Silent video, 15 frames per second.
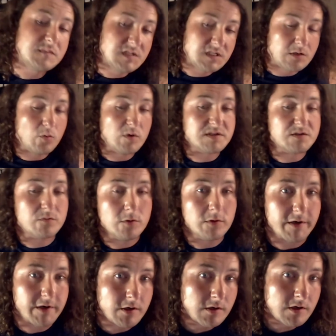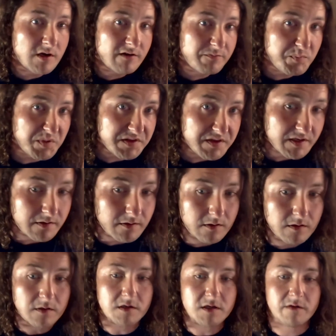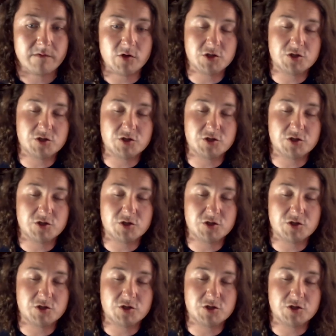There was a rolling cutoff, but then Governor